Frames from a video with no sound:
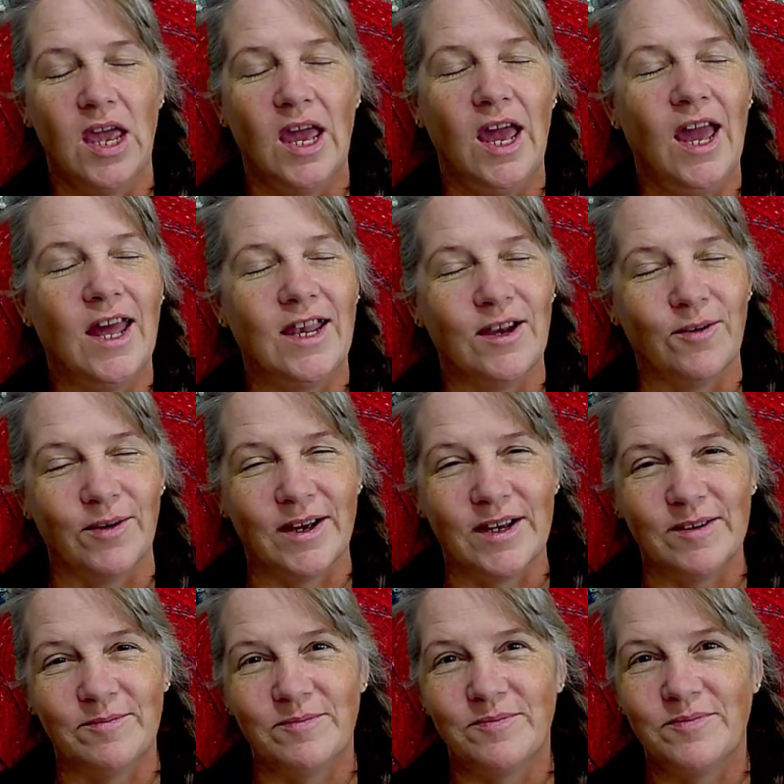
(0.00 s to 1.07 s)
Anyway.
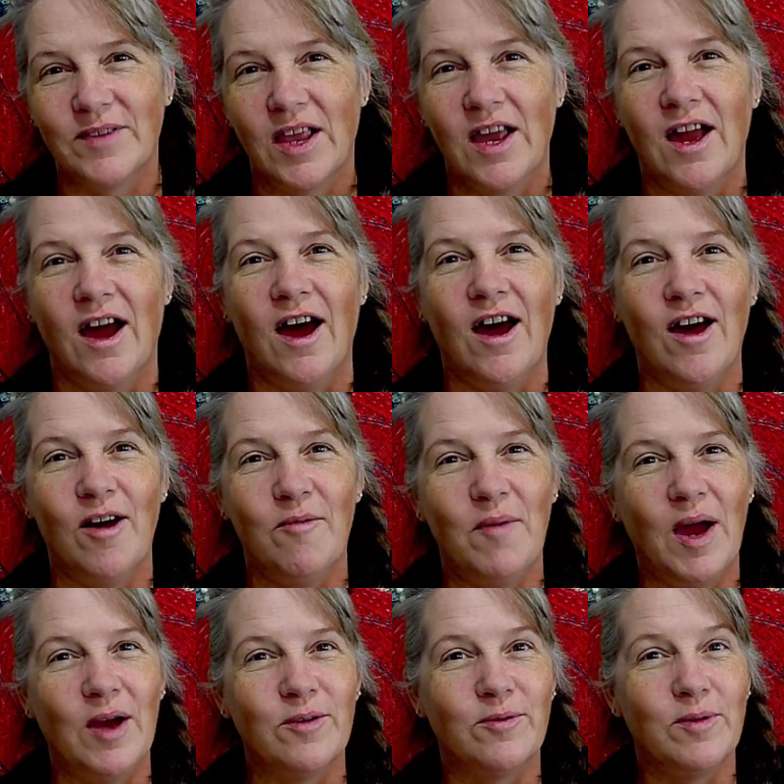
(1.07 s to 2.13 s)
Um,
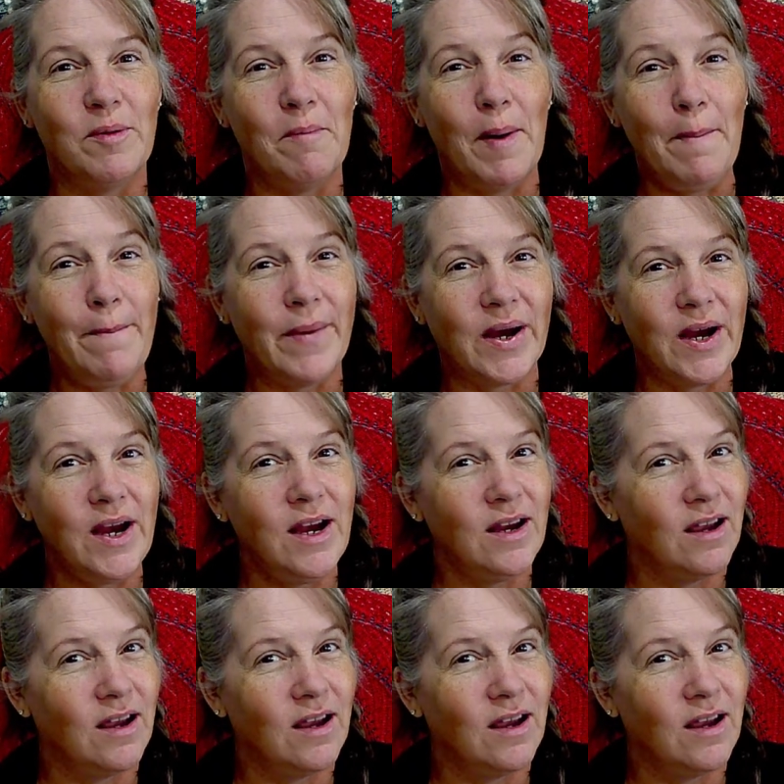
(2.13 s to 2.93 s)
remember,